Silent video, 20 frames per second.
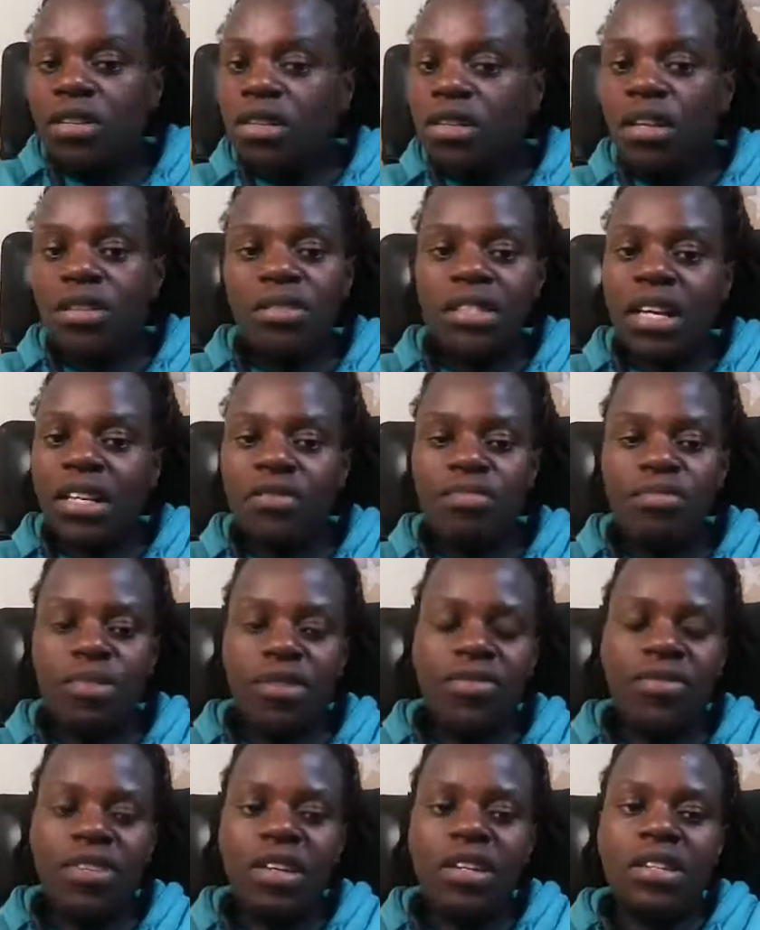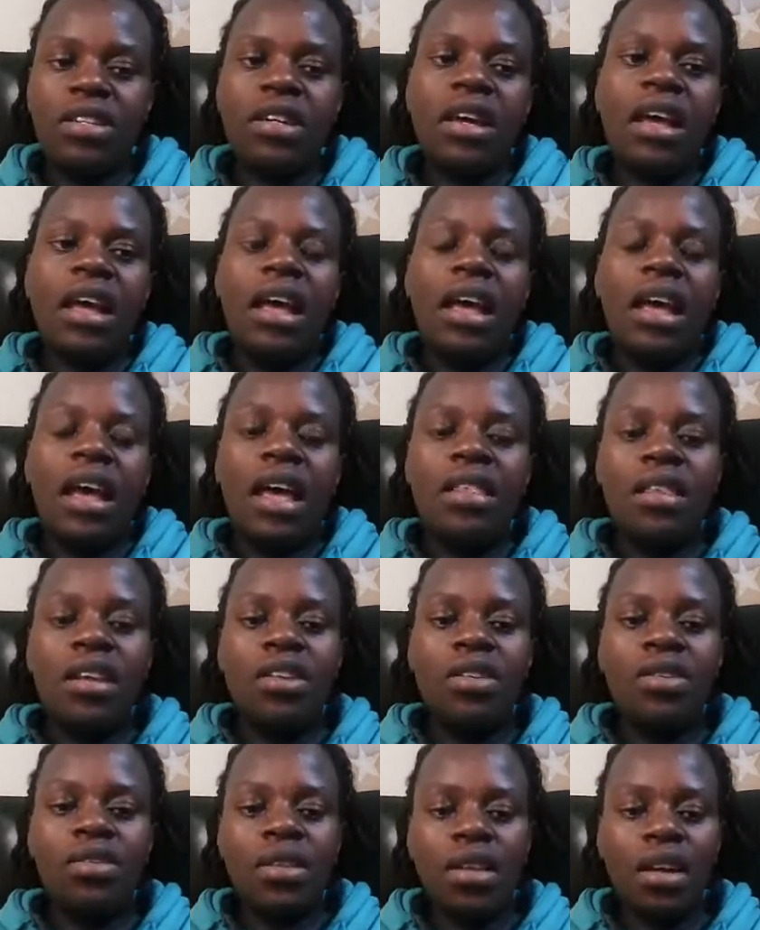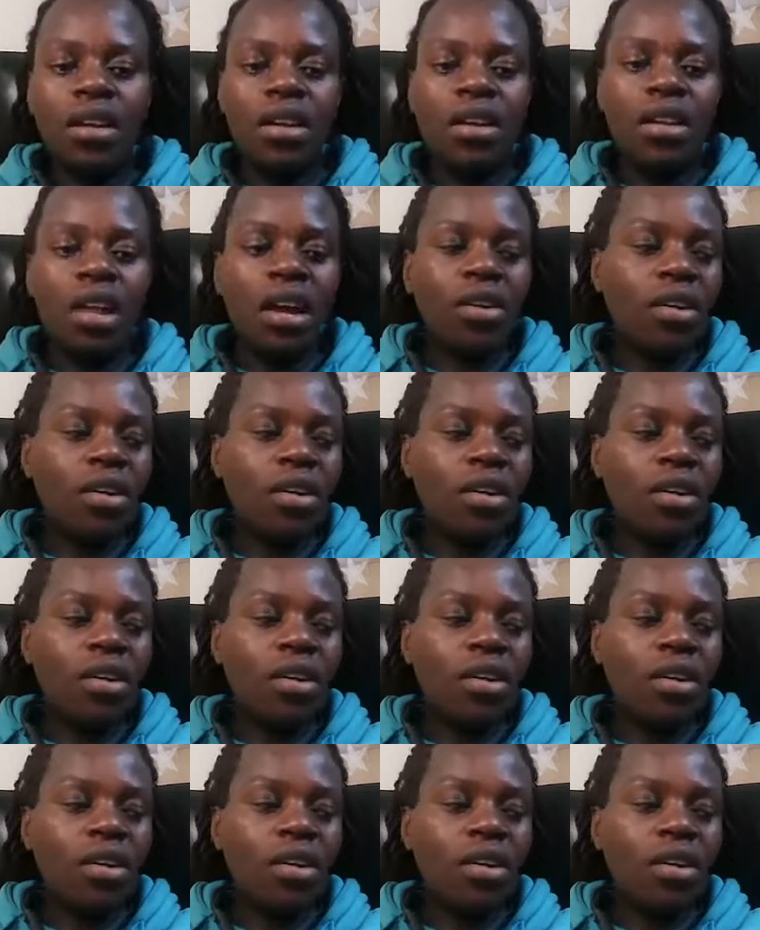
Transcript: They'll just be fit, and they're